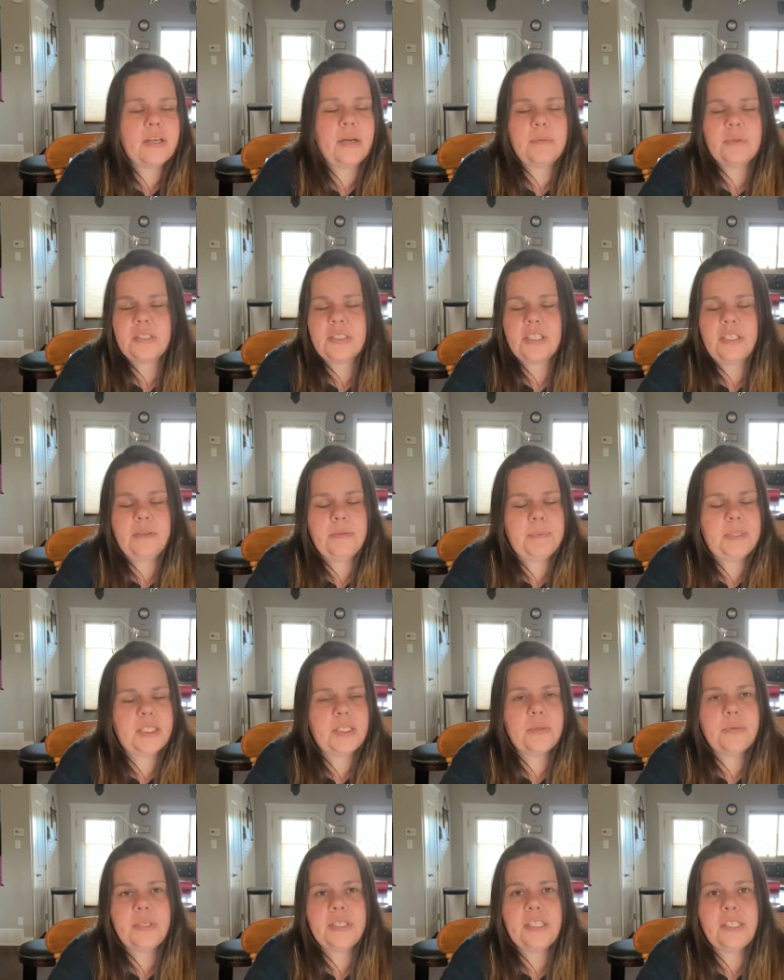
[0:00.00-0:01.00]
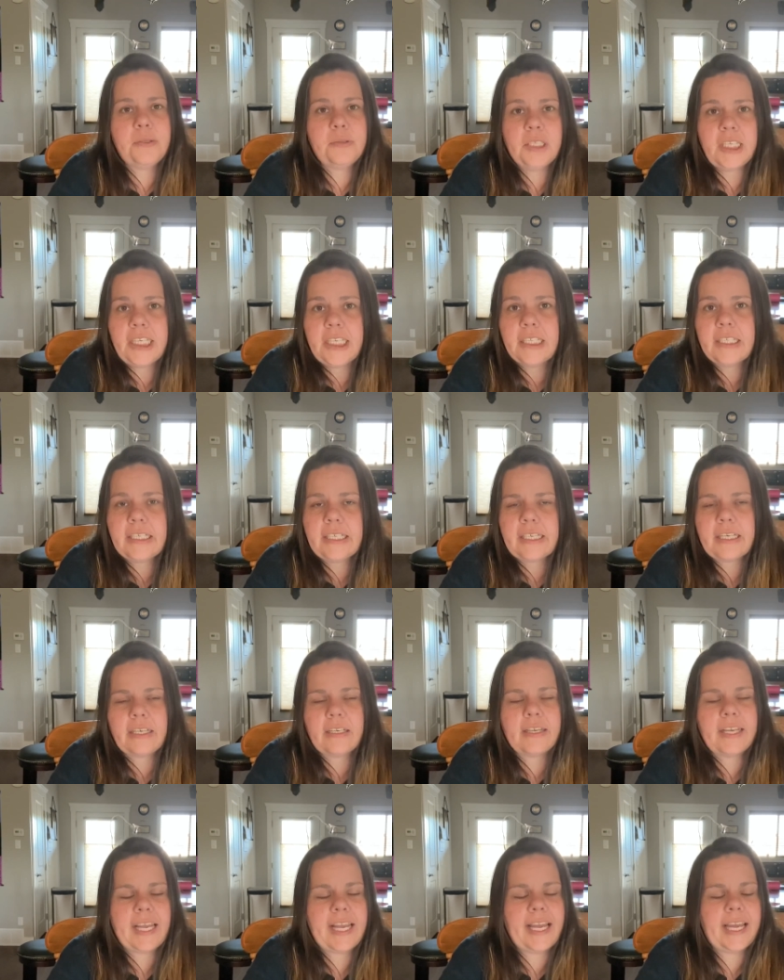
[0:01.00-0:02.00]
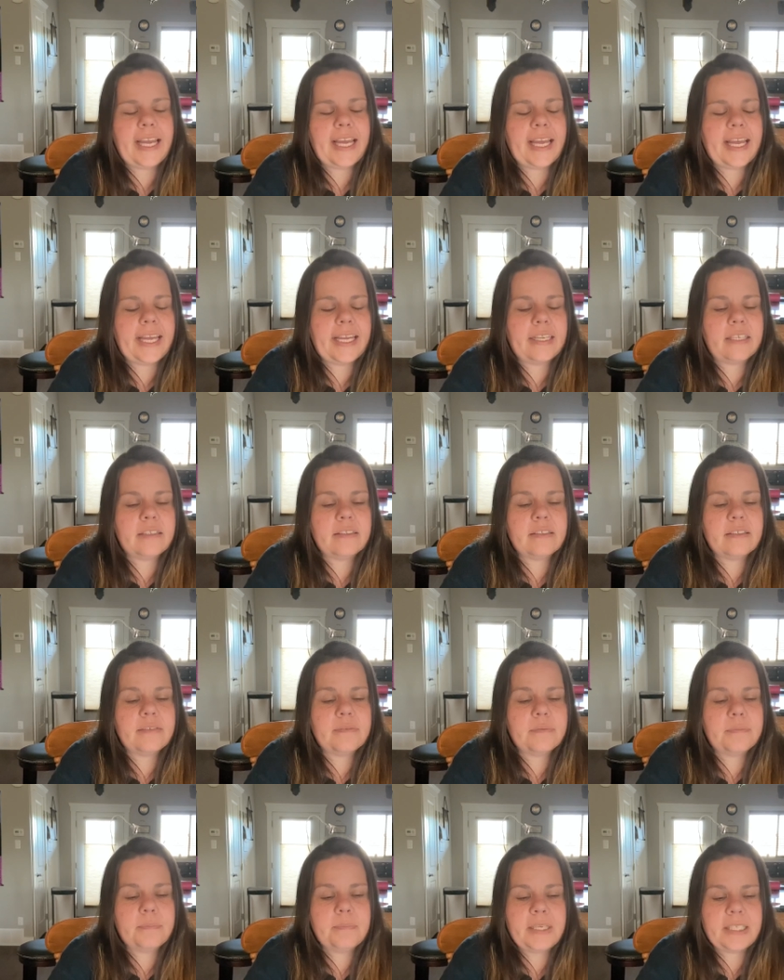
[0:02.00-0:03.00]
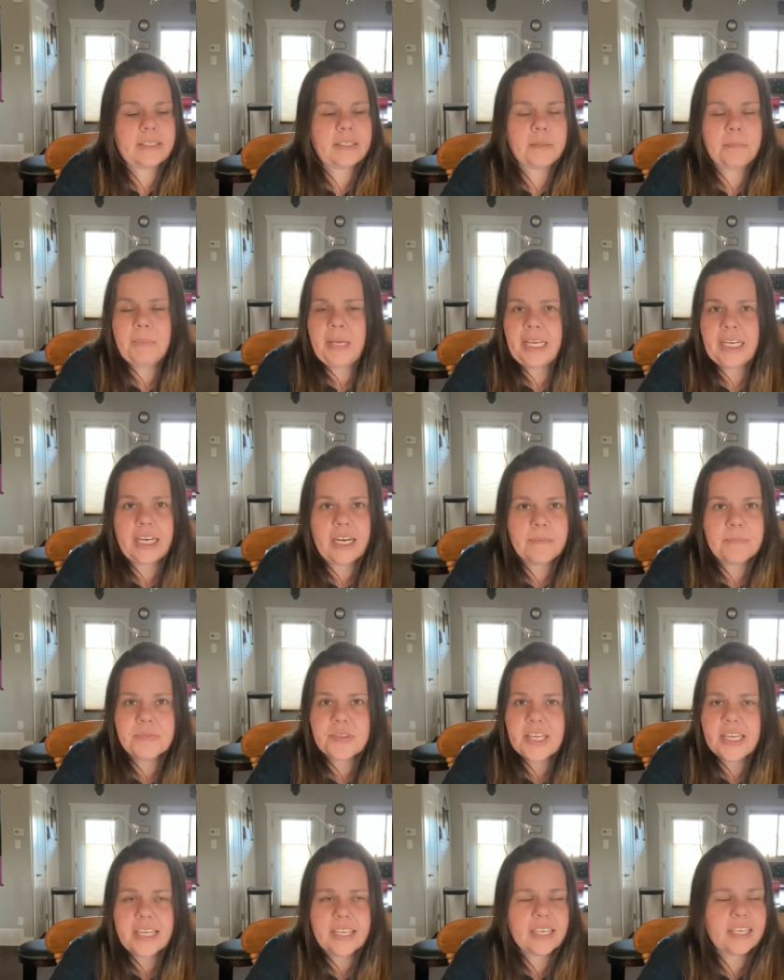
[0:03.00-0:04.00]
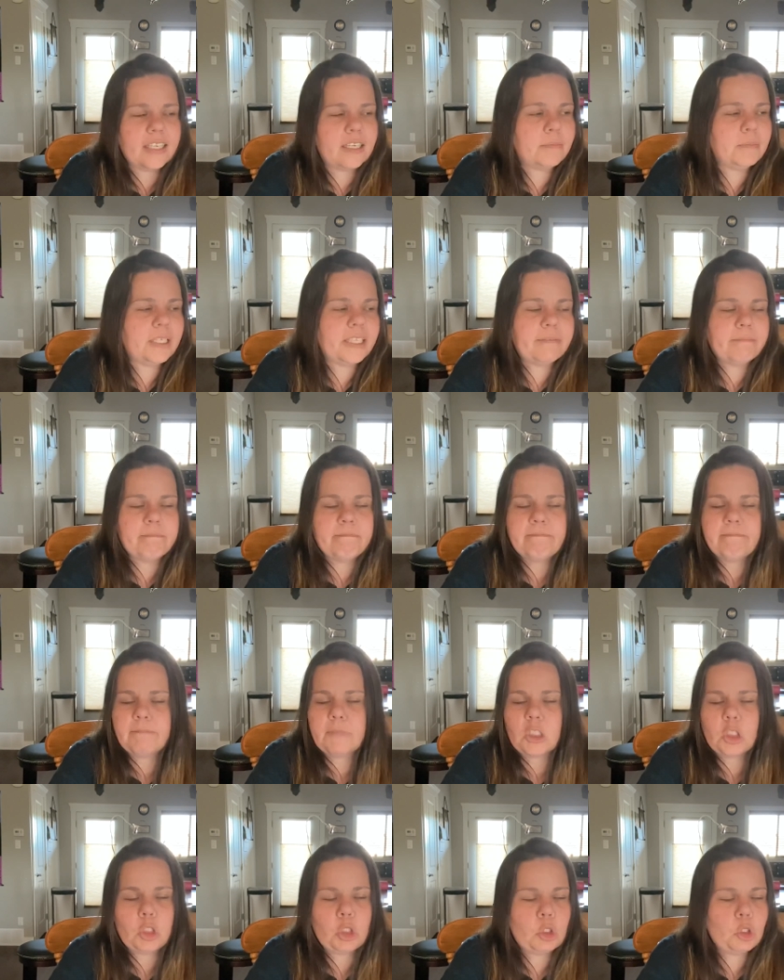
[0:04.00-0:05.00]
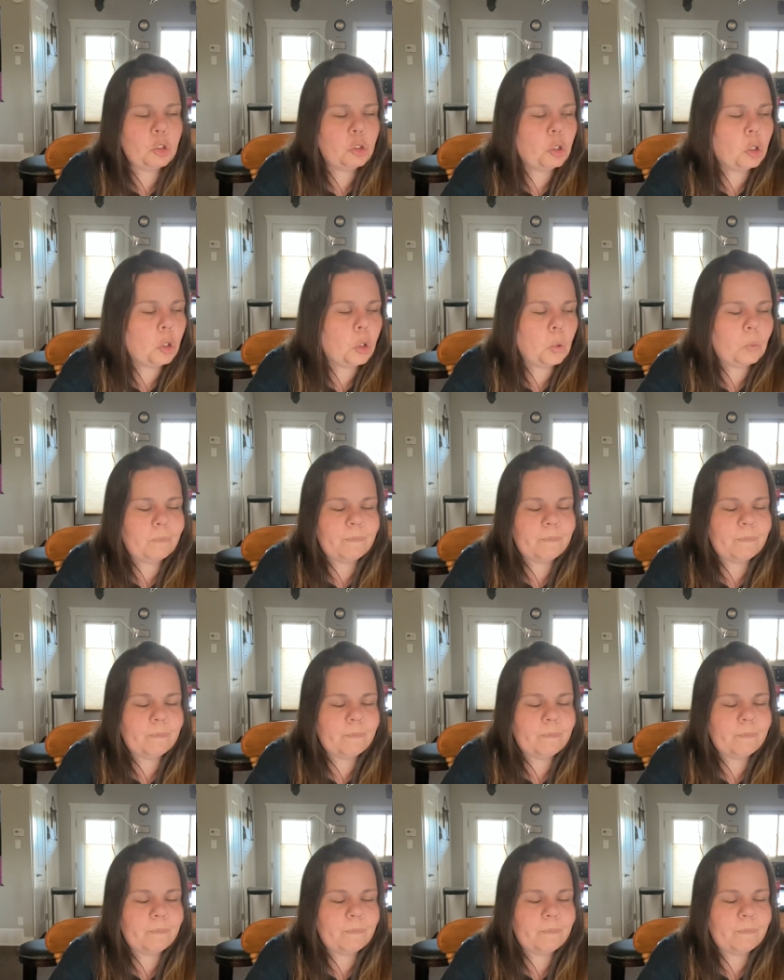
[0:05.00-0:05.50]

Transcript: I was going to be doing unique and like the makeup thing, and I'm like, no.